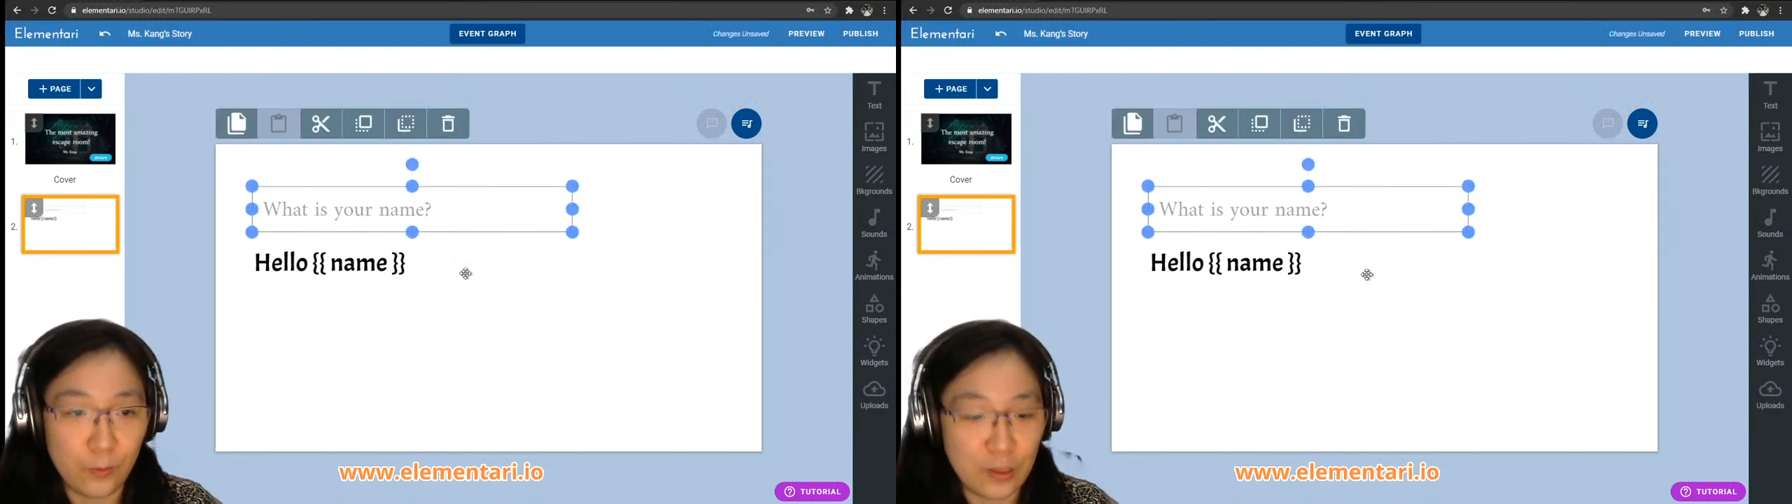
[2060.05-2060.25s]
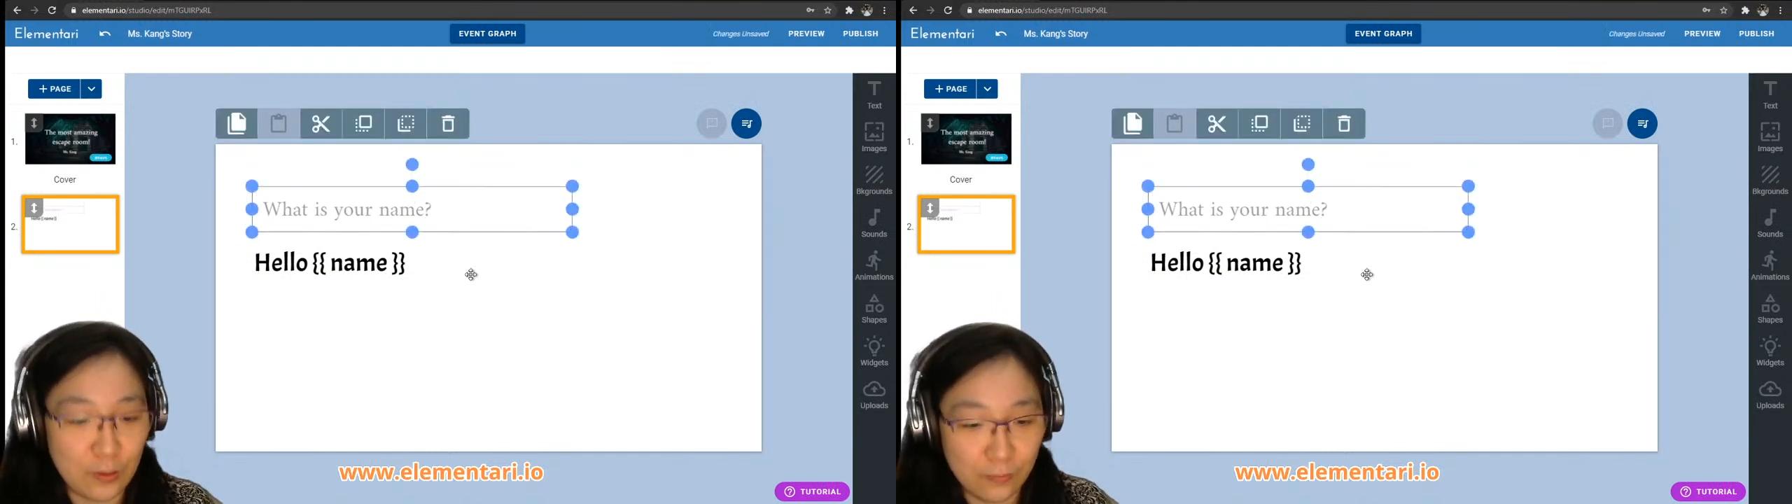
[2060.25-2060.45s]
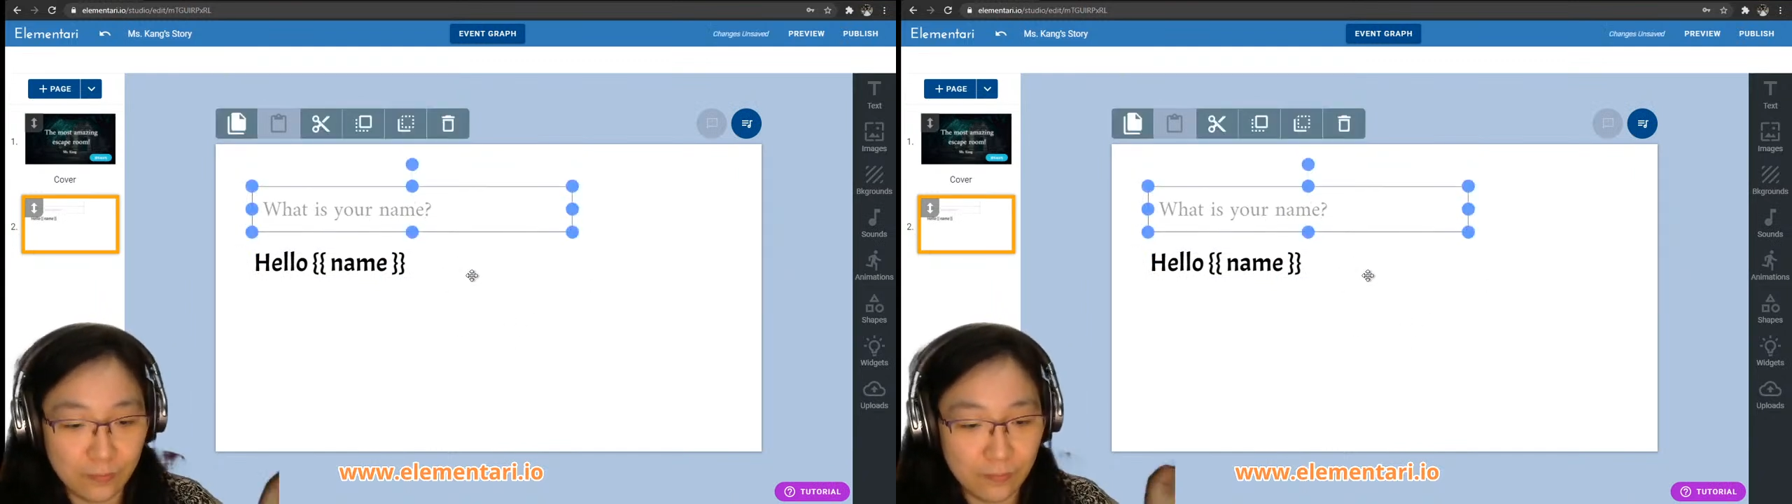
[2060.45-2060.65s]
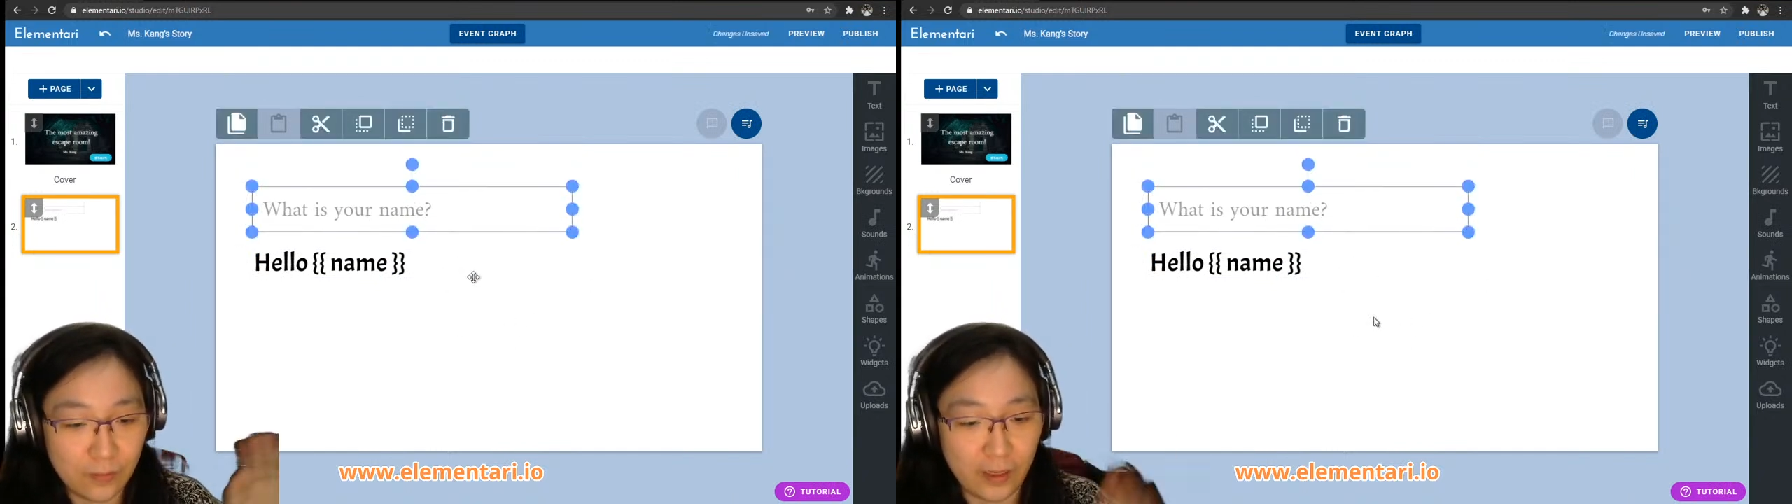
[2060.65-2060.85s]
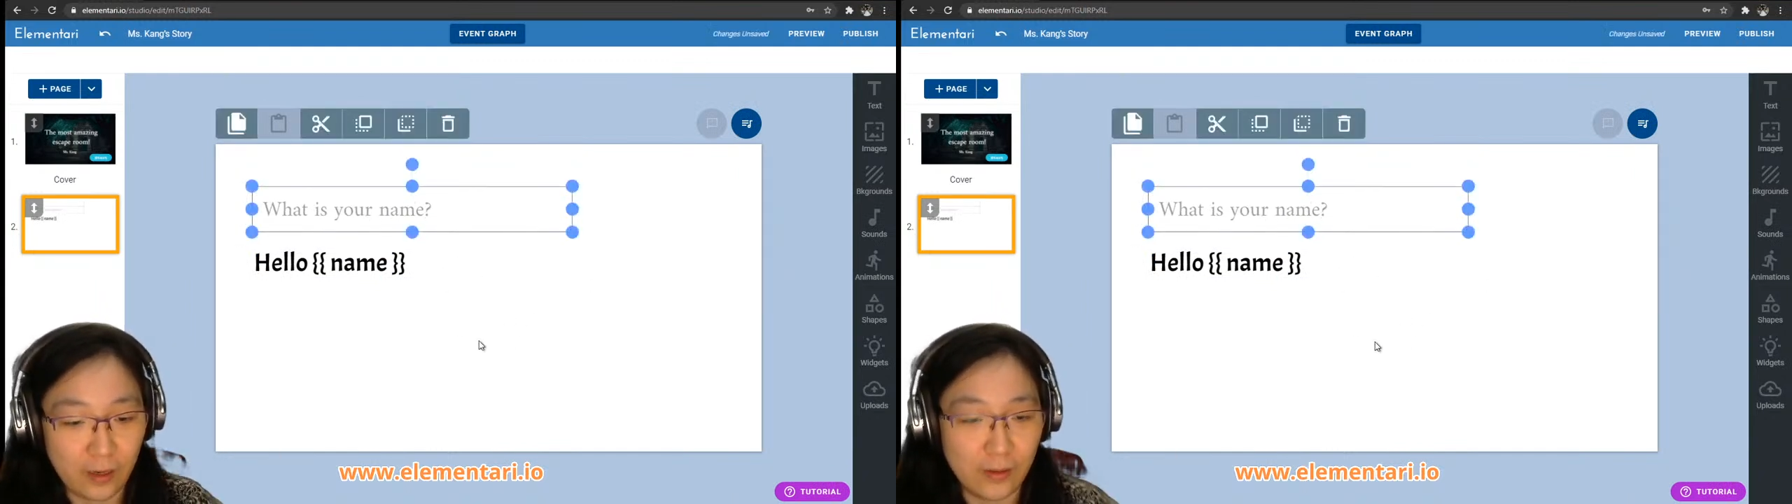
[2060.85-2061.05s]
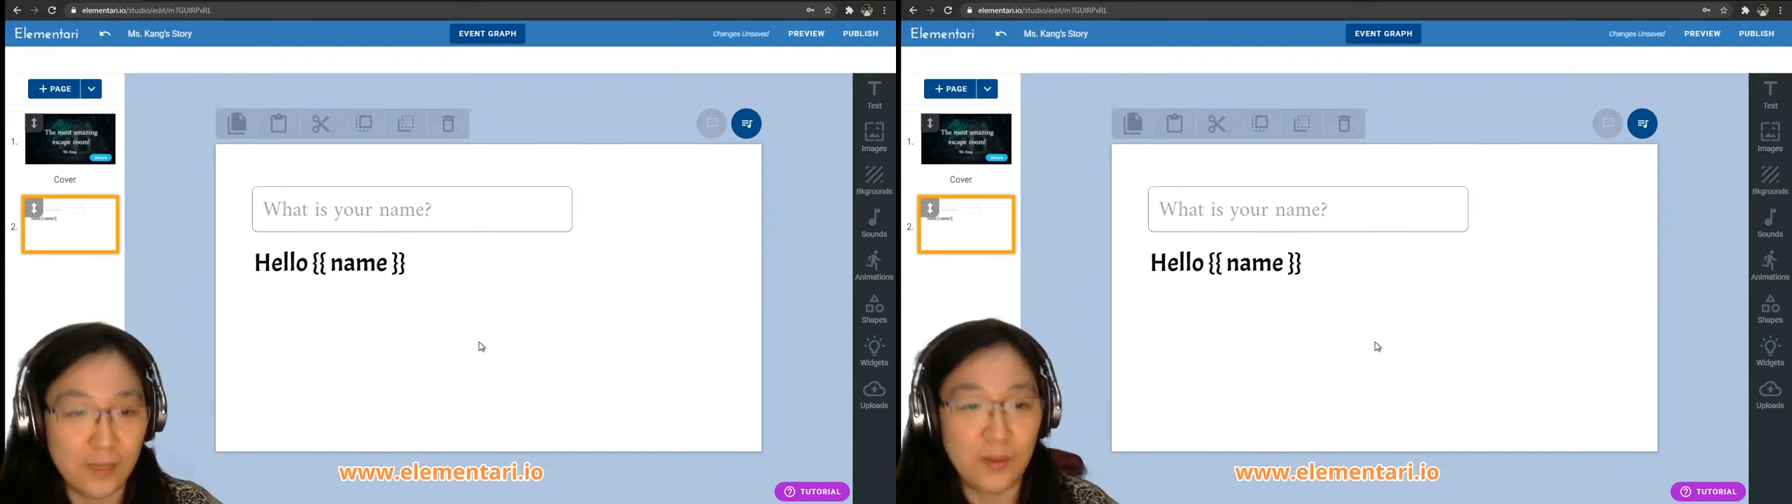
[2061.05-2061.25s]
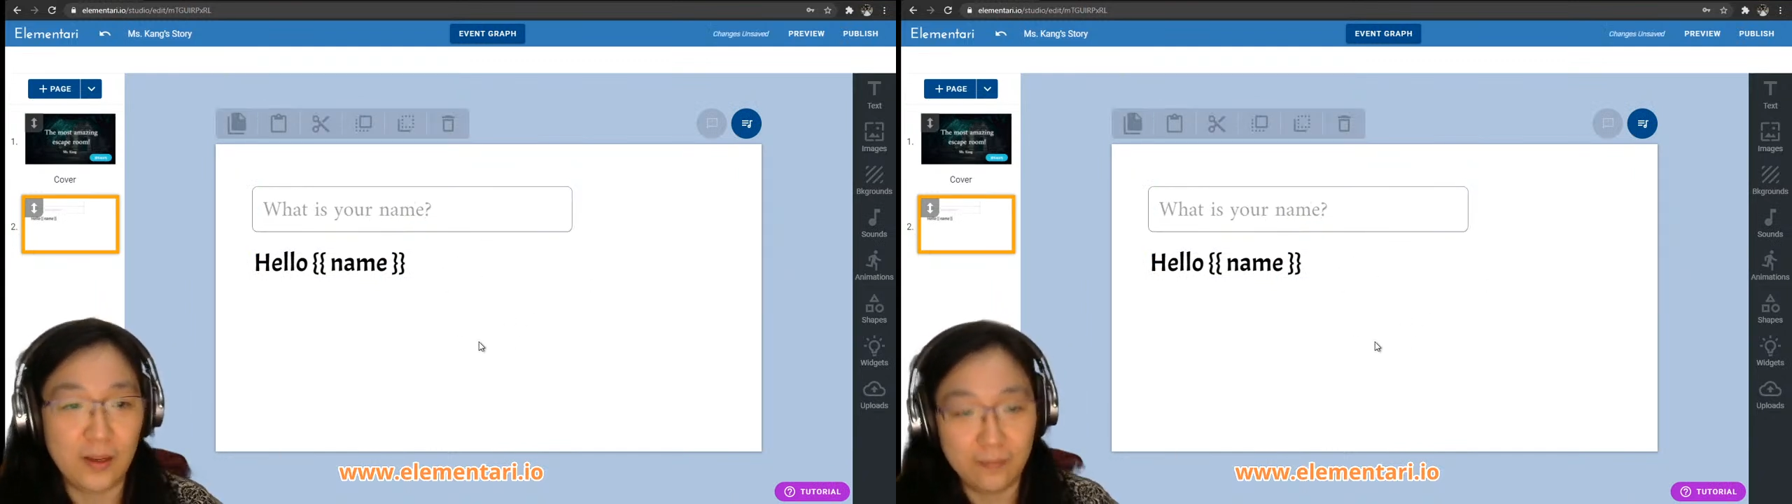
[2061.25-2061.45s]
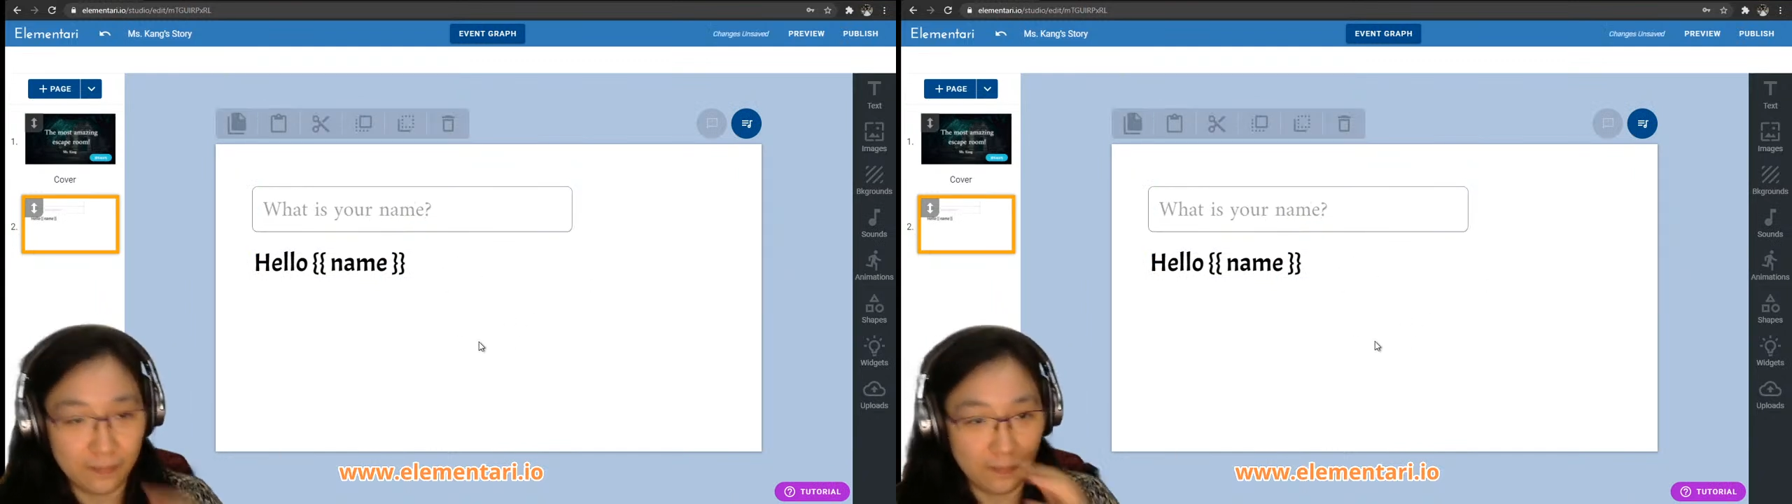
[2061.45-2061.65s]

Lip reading: when you click on something.